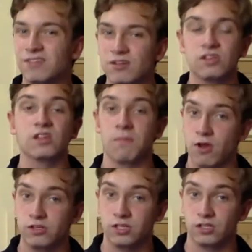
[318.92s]
uses
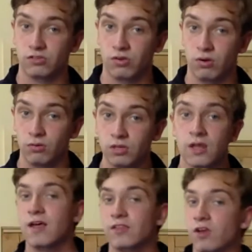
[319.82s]
motion controls.
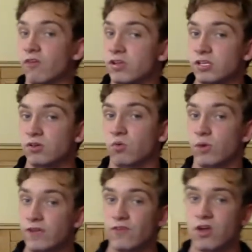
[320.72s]
The original
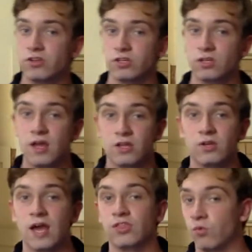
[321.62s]
Wii version, you
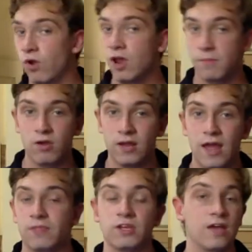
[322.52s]
had the Wii remote
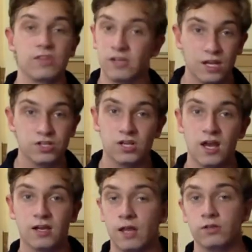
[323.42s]
and you had the
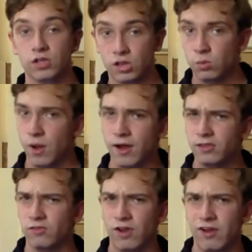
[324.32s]
nunchuck, and you swung
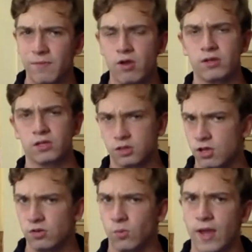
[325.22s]
the Wii remote in
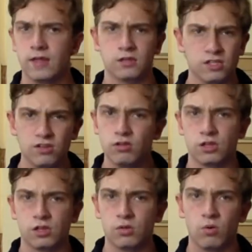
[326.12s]
certain ways to use the
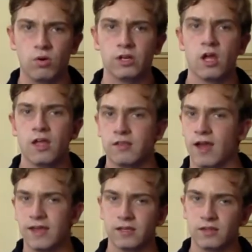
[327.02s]
sword,
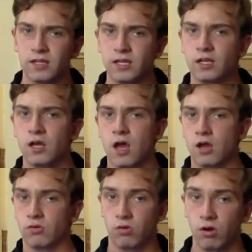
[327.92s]
diagonally,
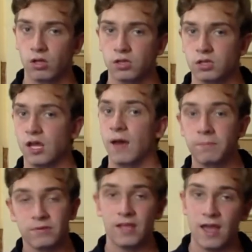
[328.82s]
across,
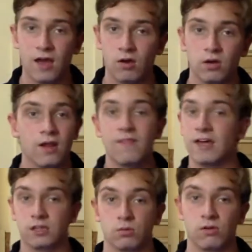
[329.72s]
up, down,
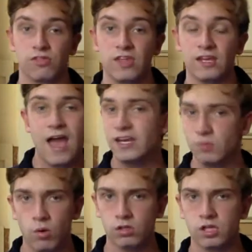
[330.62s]
that sort of thing. And you
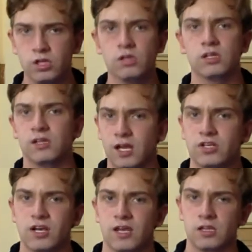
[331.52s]
also used the
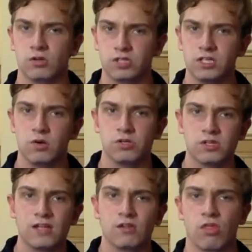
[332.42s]
nunchuck as your shield, you just
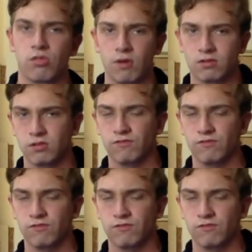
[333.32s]
had to thrust it